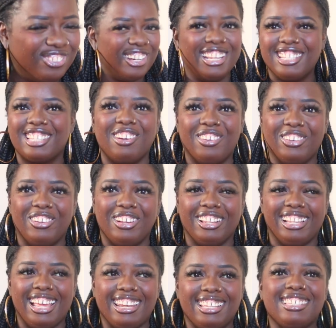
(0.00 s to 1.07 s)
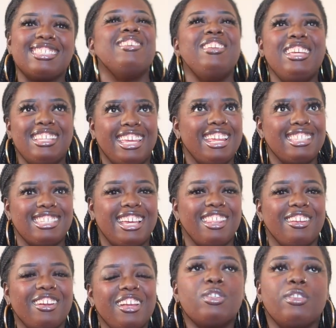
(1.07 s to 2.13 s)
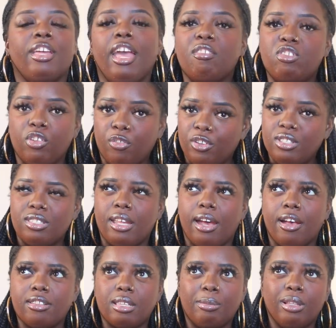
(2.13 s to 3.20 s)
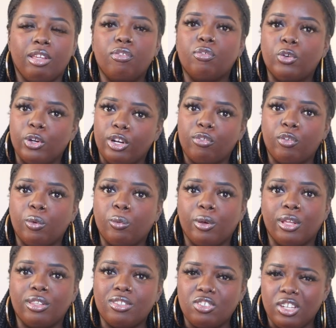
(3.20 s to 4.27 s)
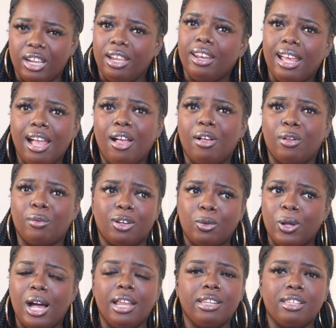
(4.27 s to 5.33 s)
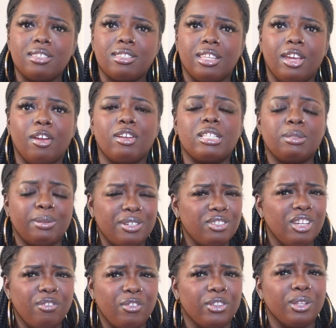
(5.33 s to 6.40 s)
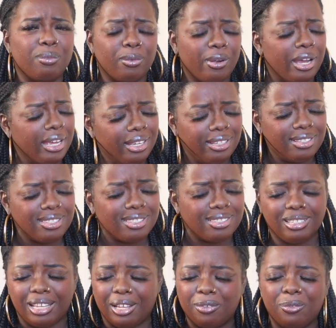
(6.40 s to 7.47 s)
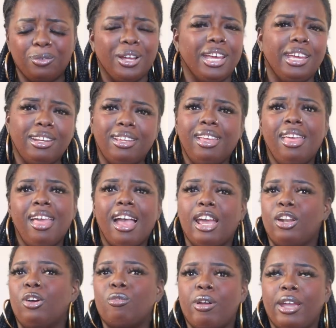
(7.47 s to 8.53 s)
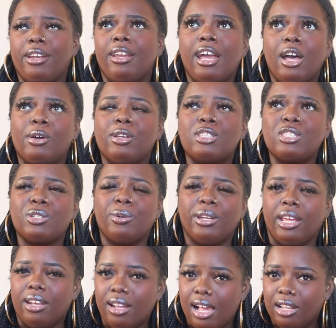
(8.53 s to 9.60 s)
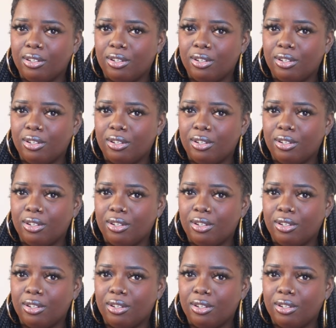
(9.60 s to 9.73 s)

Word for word: what is going on, Gwladys? You need to get together. So they have different styles. I believe four different ones. Check it out. The quality is there, especially for the price. Like, what? I know right now it's $28